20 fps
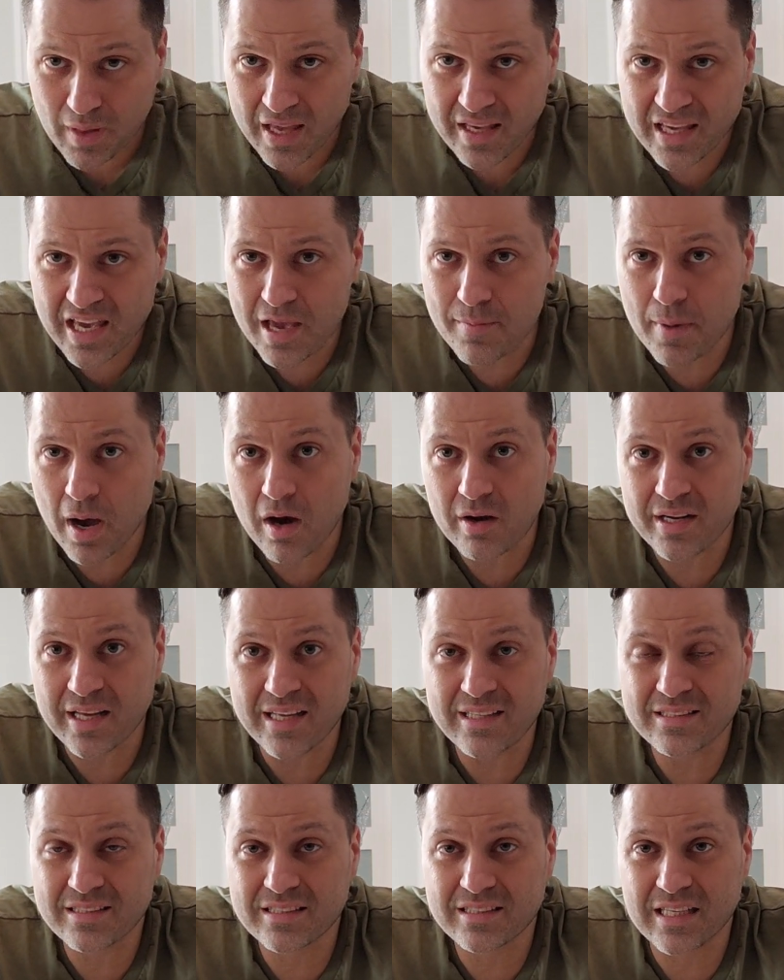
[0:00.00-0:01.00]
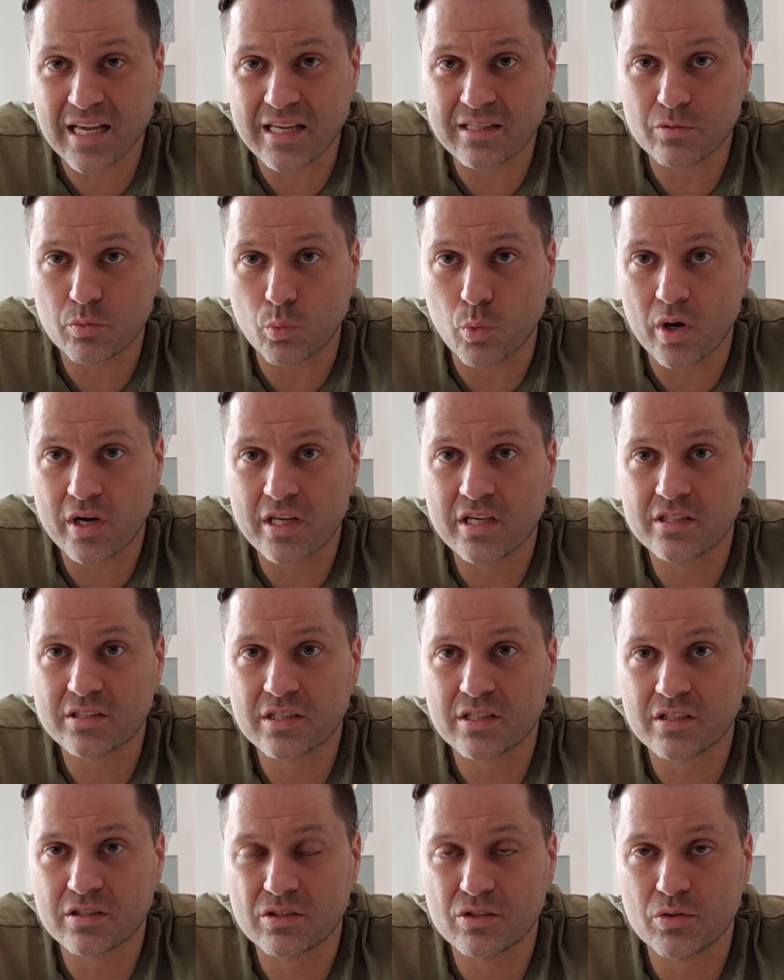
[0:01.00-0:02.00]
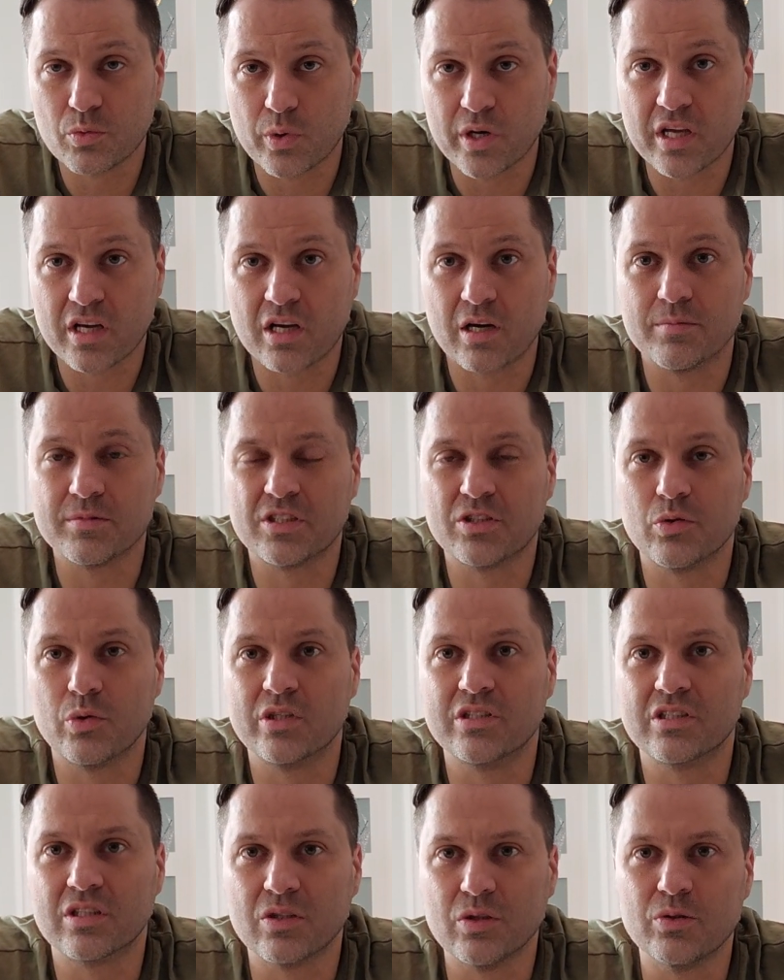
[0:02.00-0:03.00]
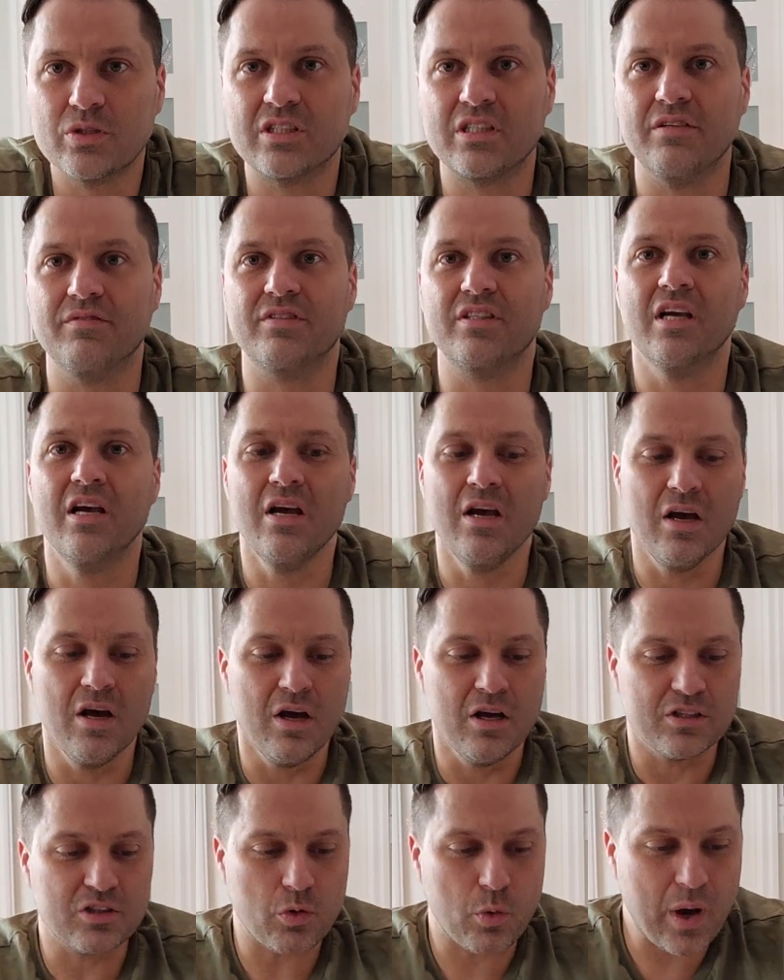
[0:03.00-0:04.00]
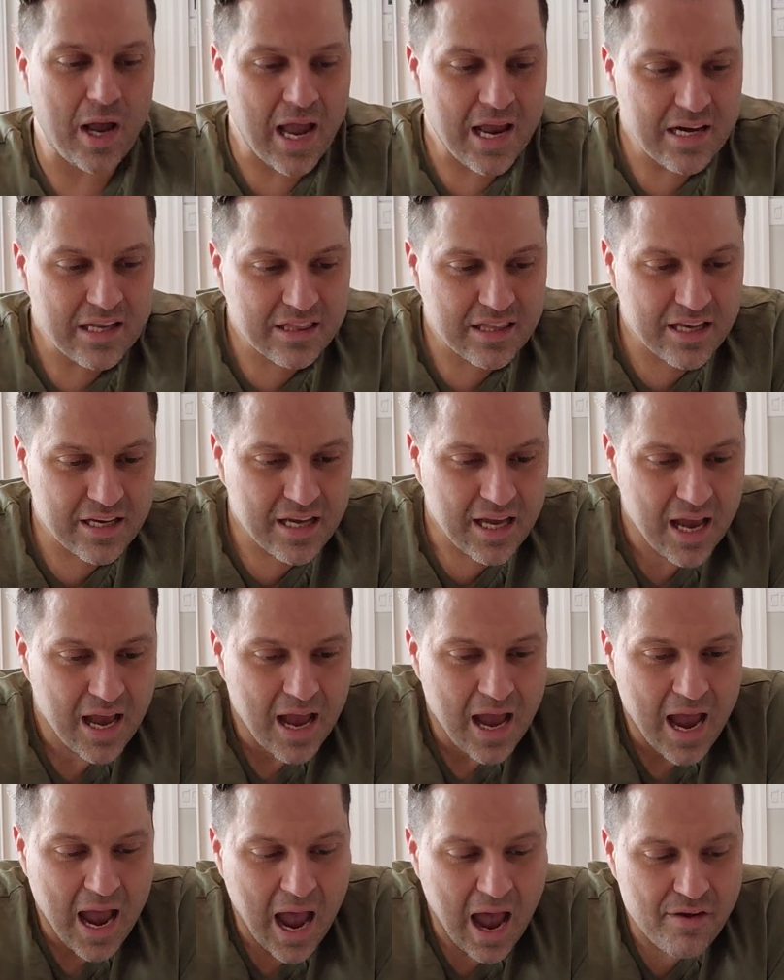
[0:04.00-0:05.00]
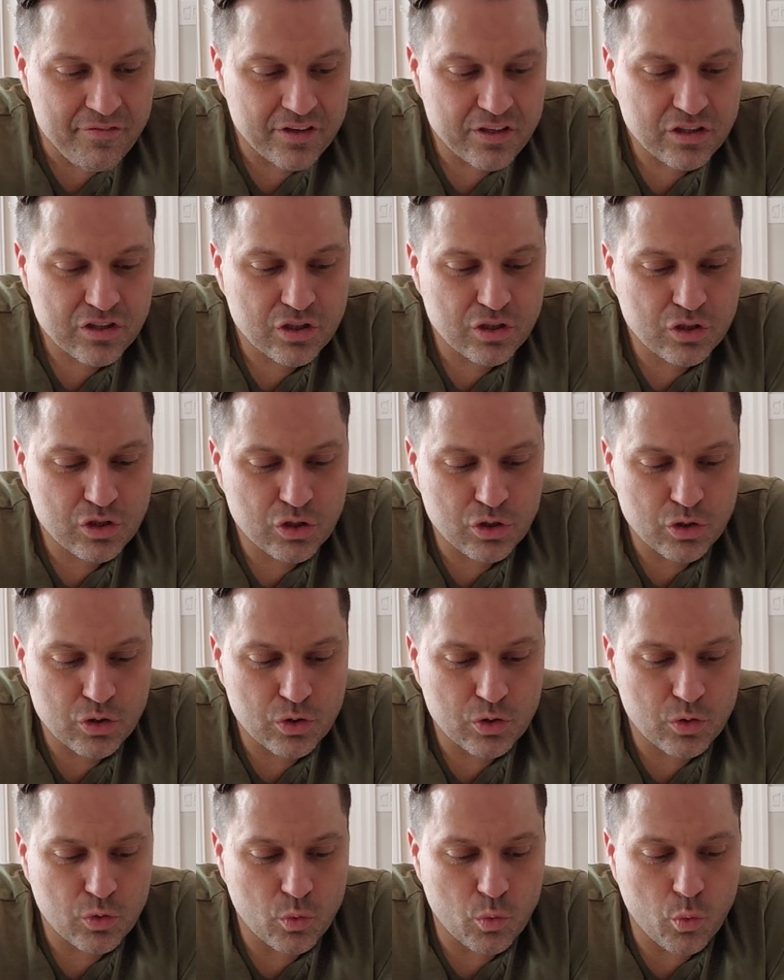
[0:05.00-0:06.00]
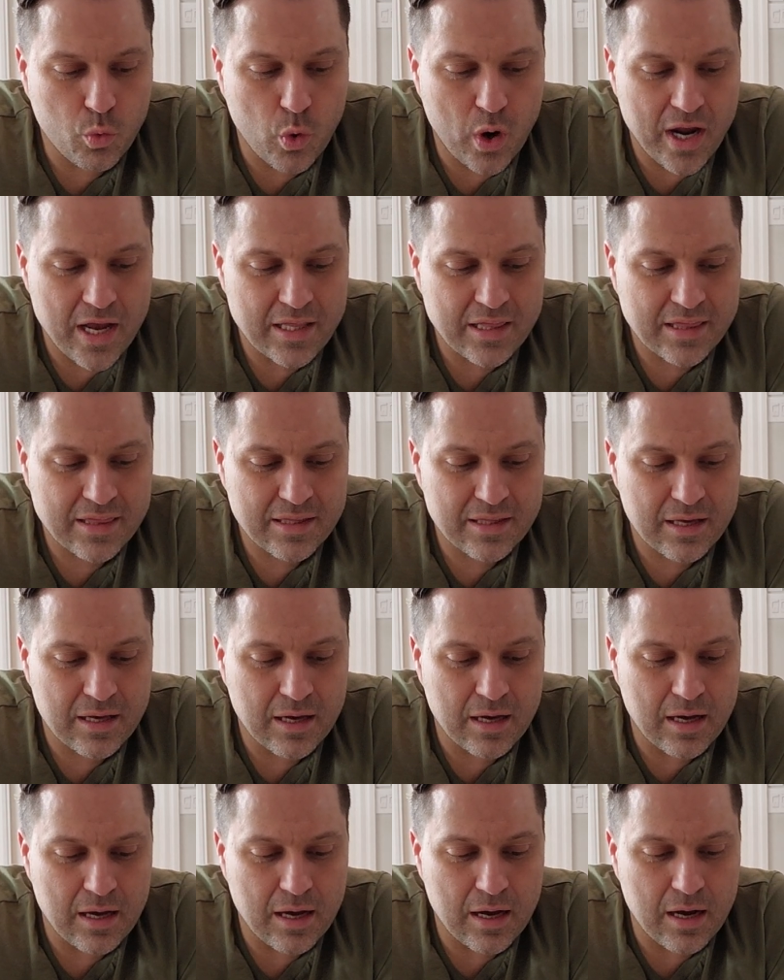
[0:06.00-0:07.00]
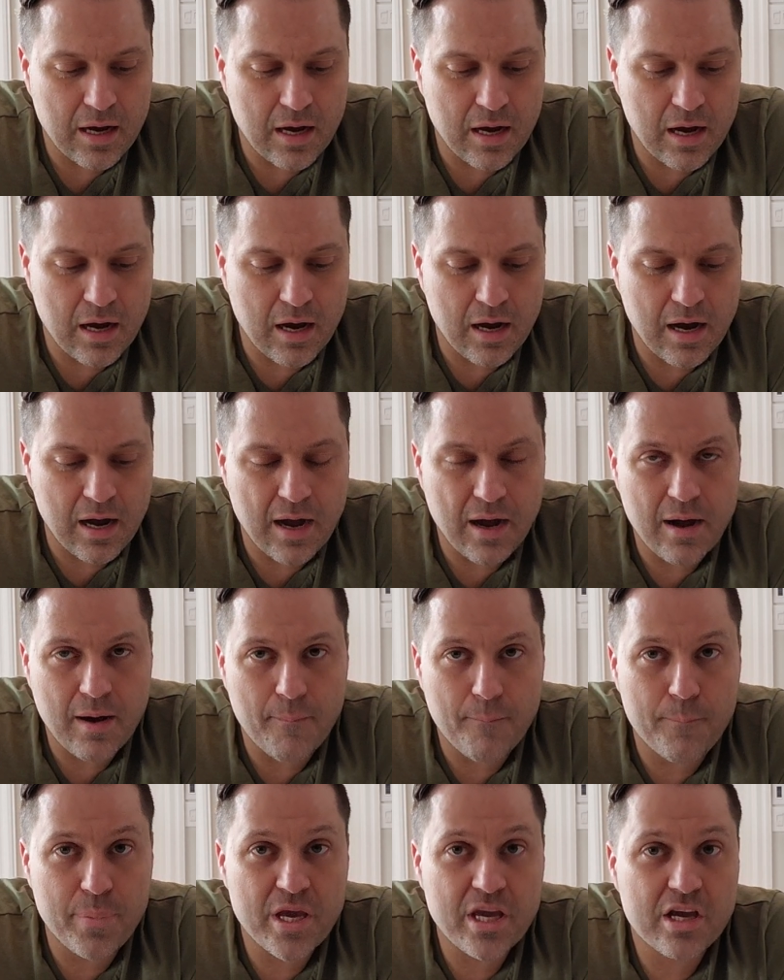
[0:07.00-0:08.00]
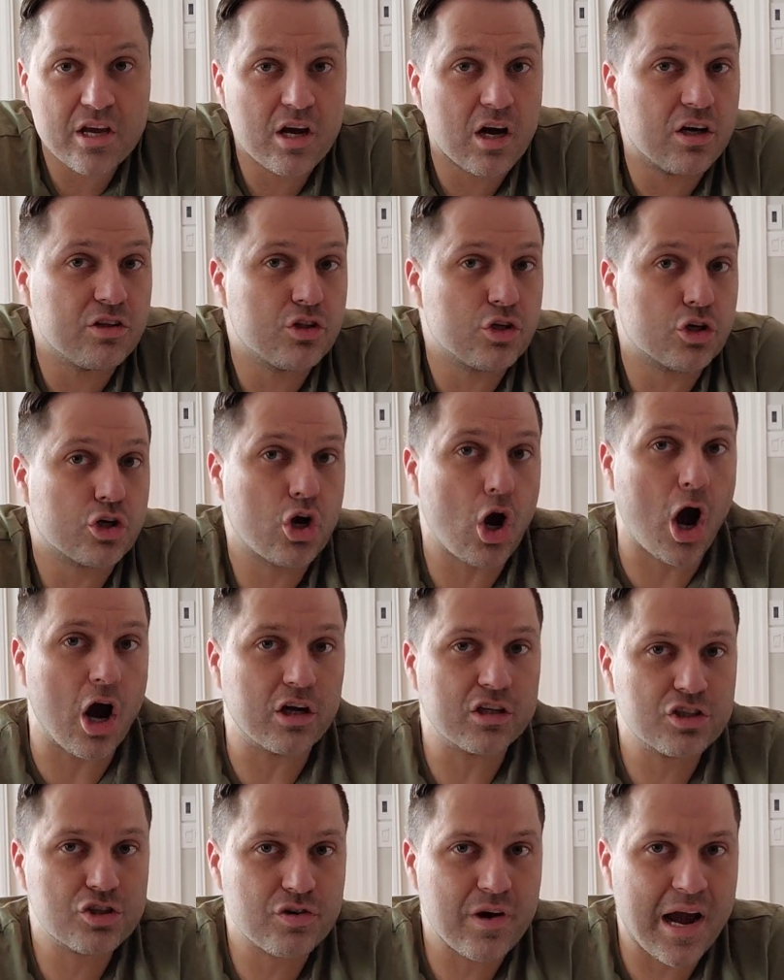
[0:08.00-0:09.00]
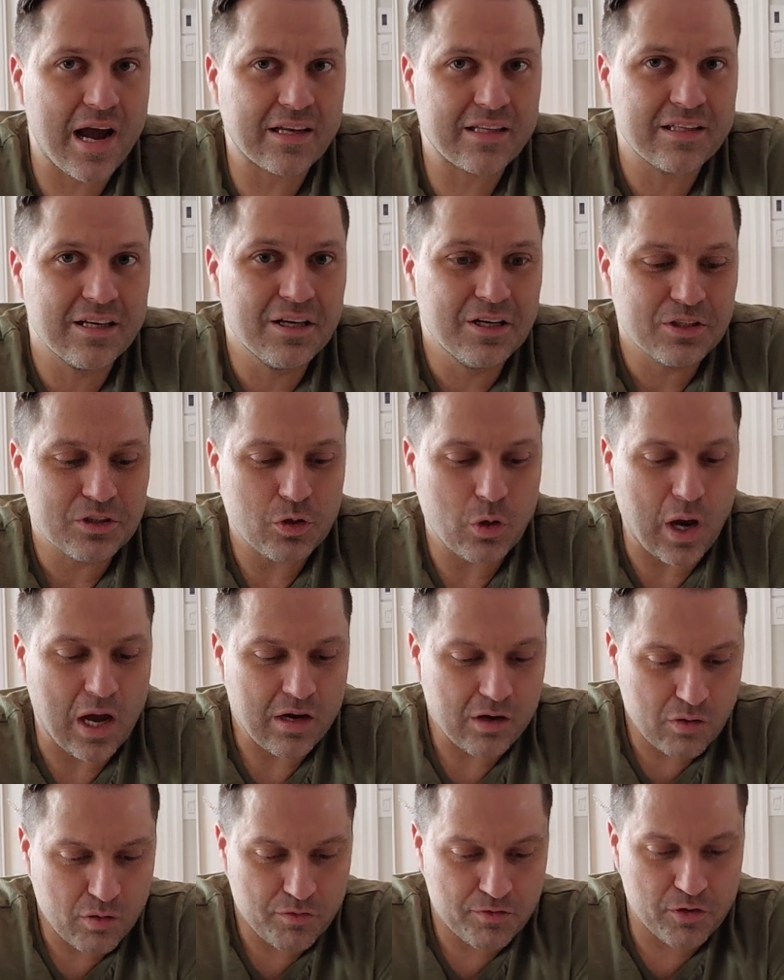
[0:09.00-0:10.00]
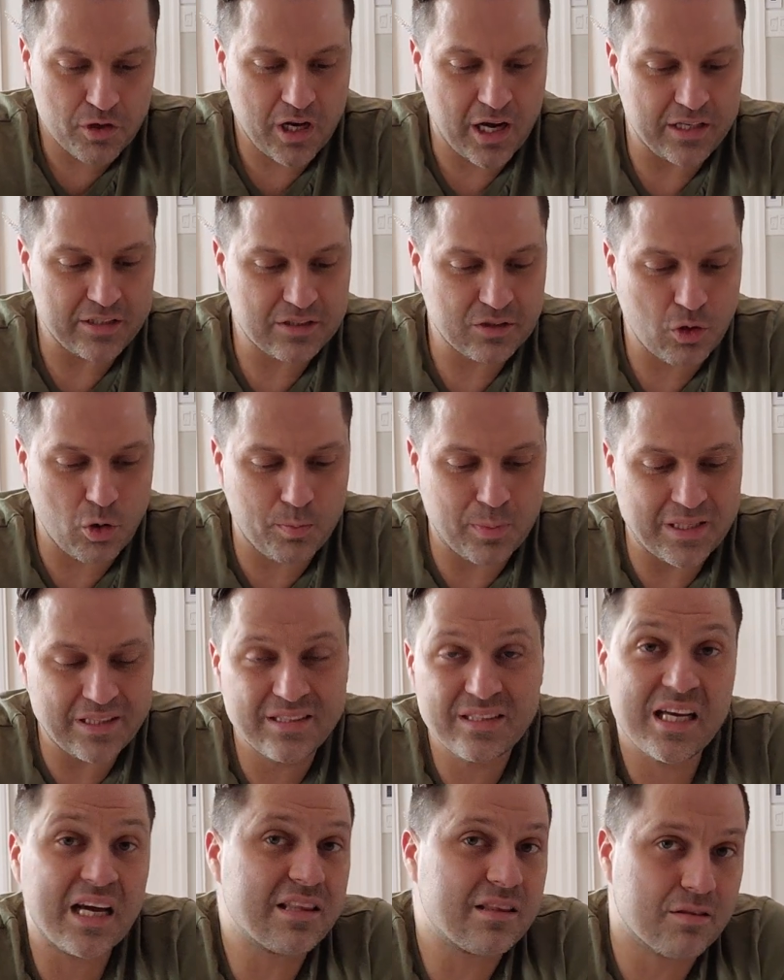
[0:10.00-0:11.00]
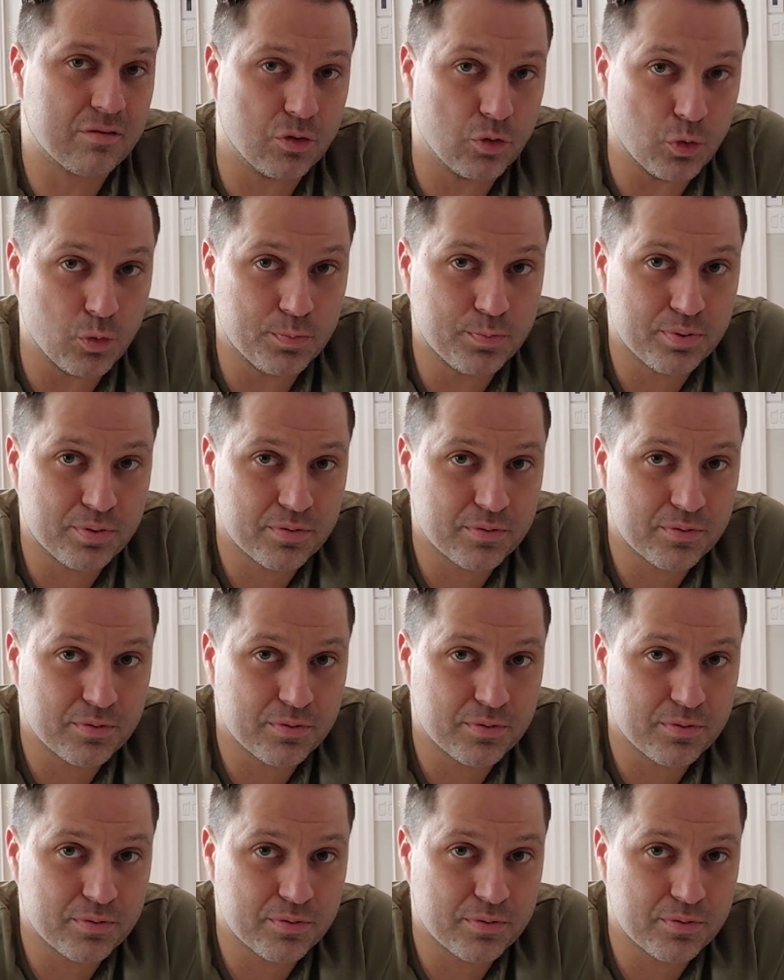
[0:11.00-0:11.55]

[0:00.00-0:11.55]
came out and said what he's going to do when it comes to exclusives. So anything having to do with being under contract. So I don't know if you guys know, but Deathloop,